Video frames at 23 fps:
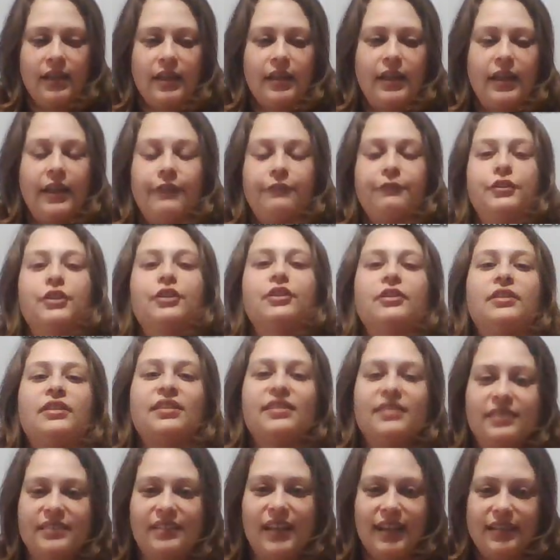If you're
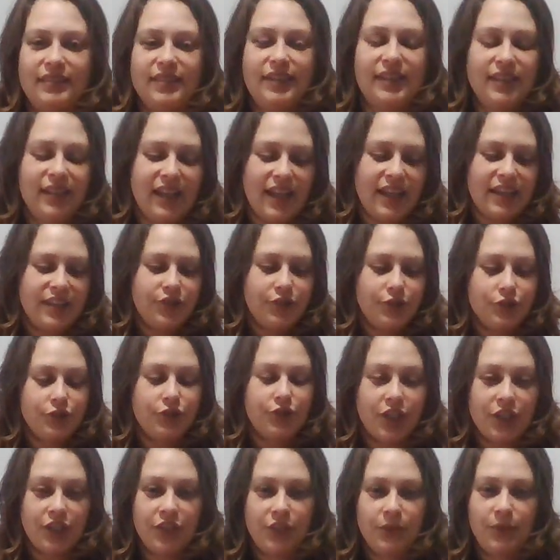connected and you're
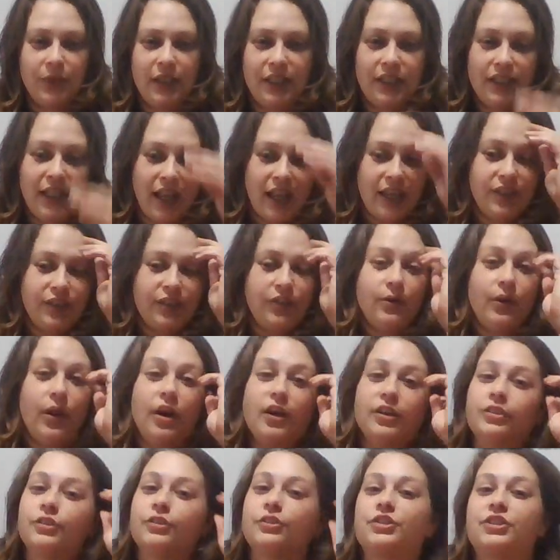genuine and you
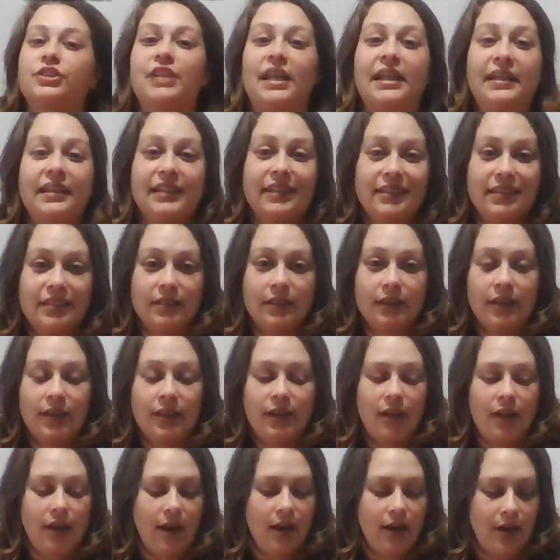understand
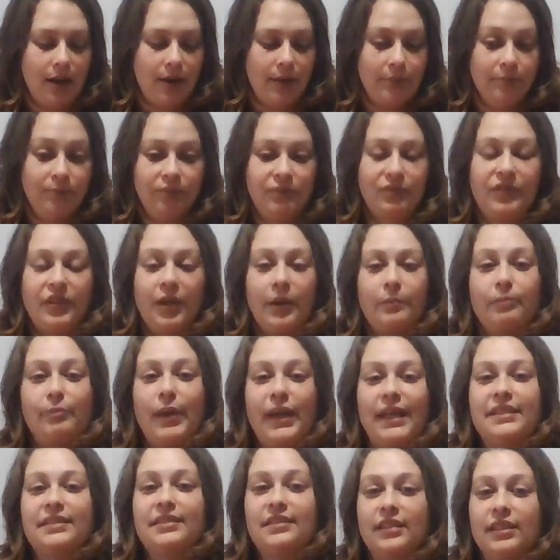the
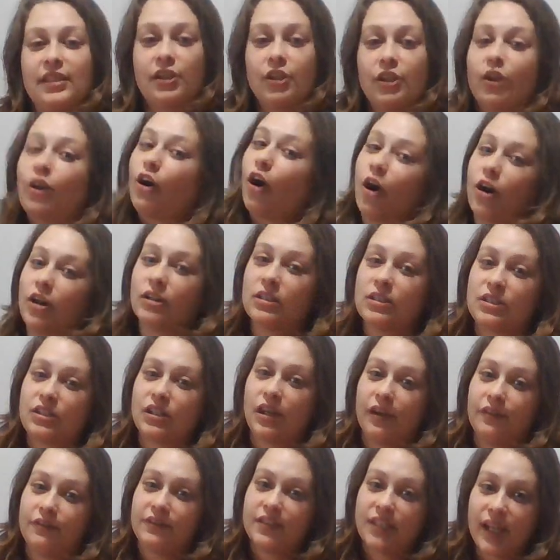basic cards
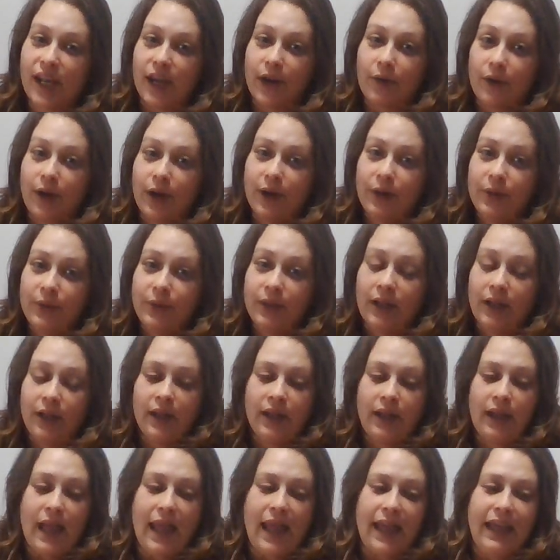of tarot,
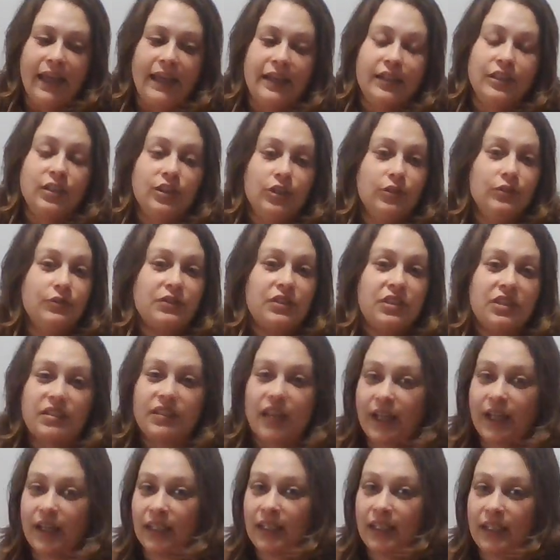and you've
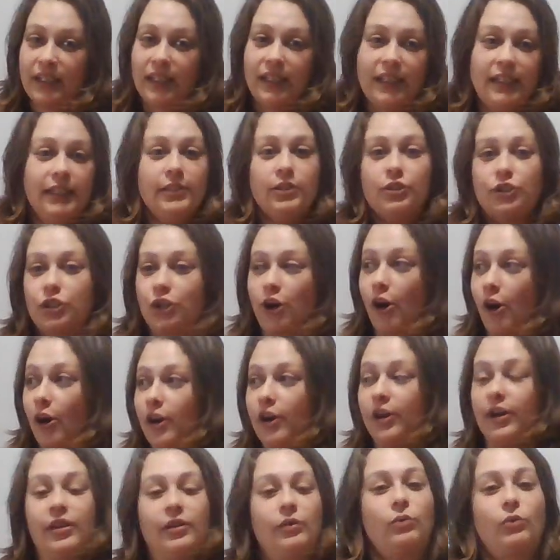studied each
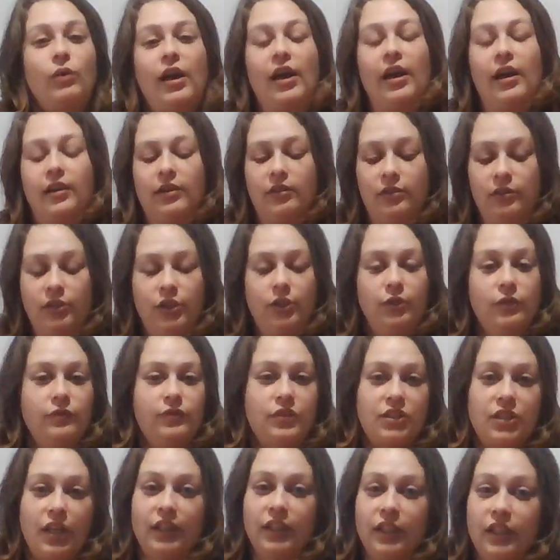card, and you've
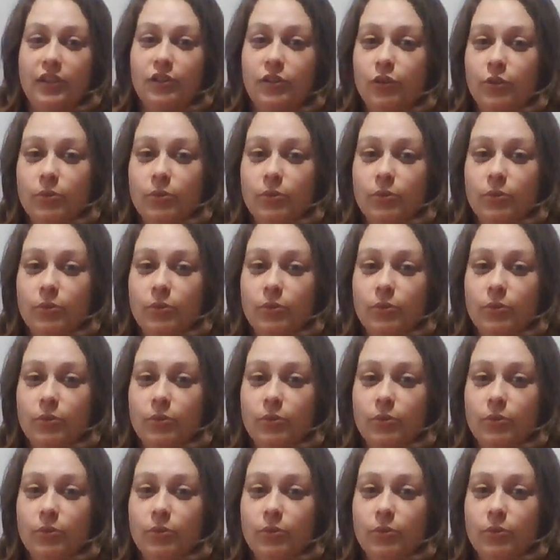studied